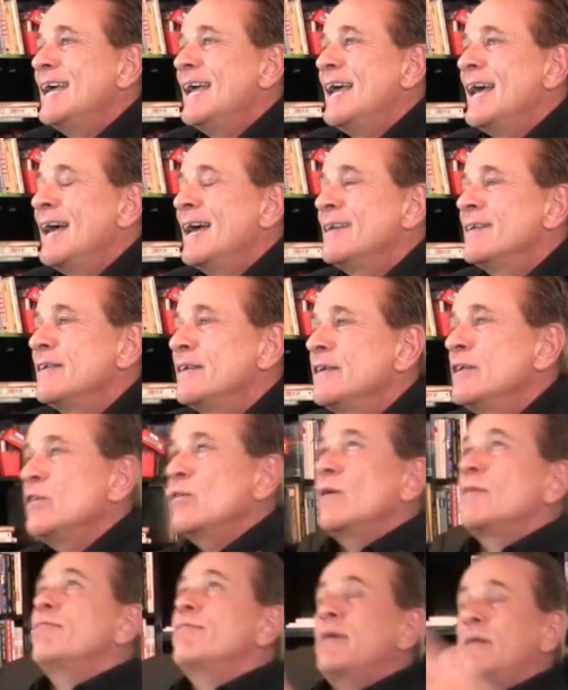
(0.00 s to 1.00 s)
And,
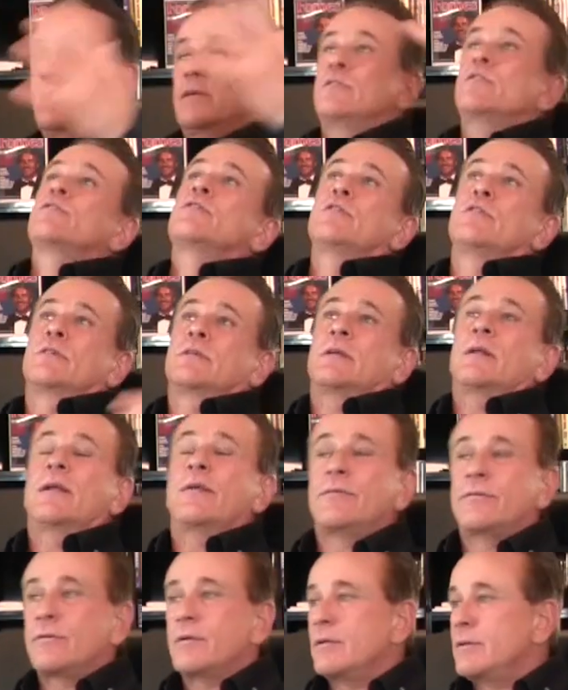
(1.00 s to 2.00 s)
I finally just looked at it
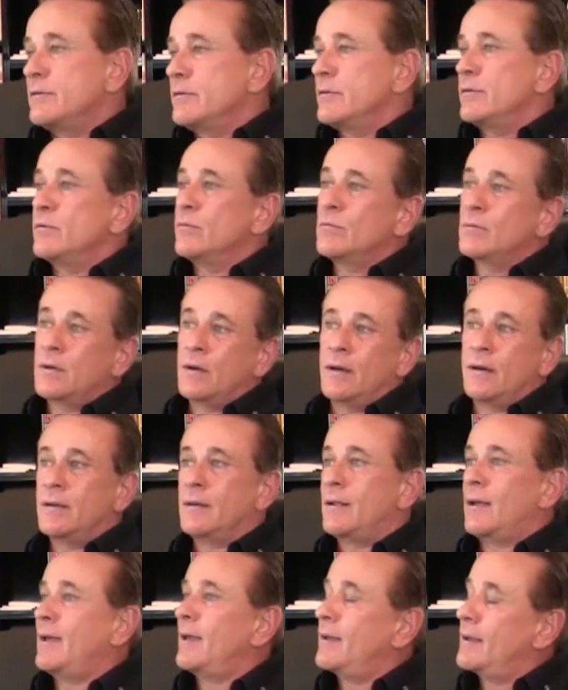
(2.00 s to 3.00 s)
and I said,
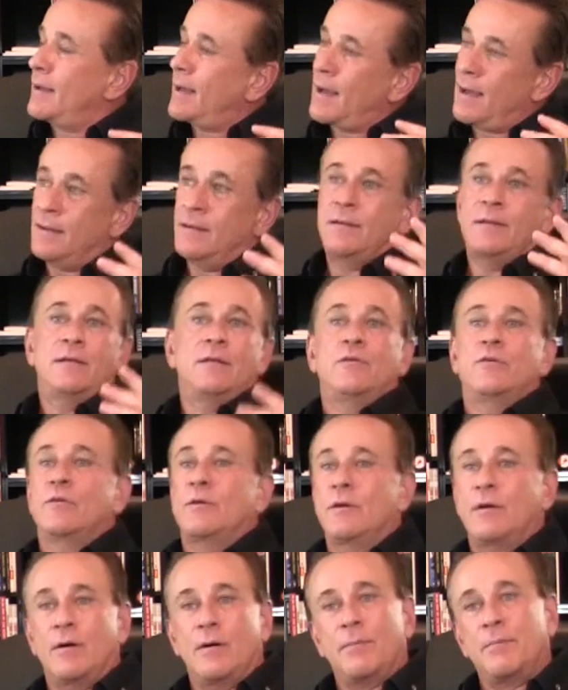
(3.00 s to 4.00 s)
God, I need
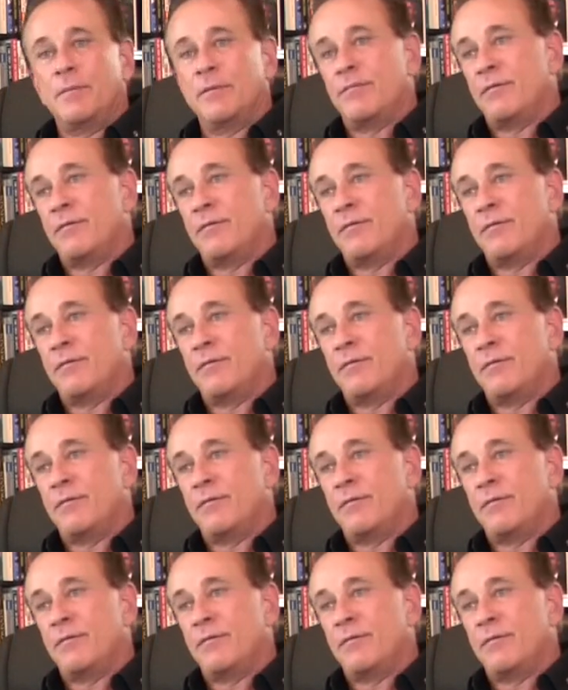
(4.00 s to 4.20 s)
your help.